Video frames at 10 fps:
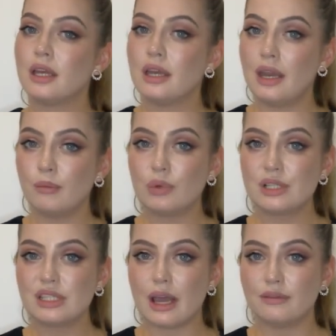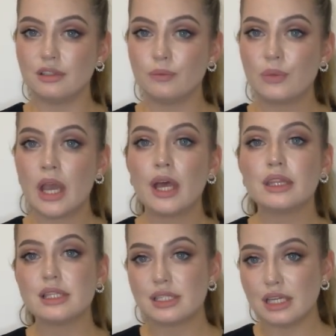Number 7.
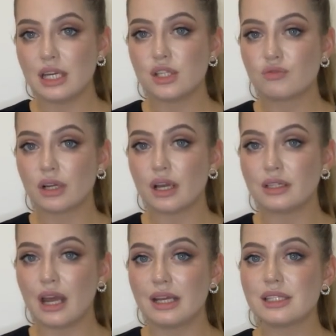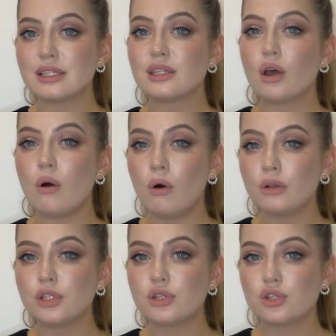The city is recognized as the
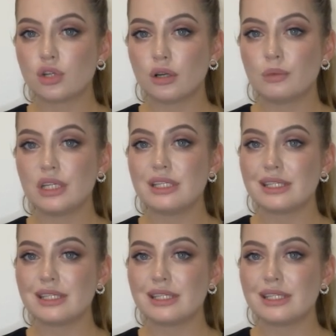oldest German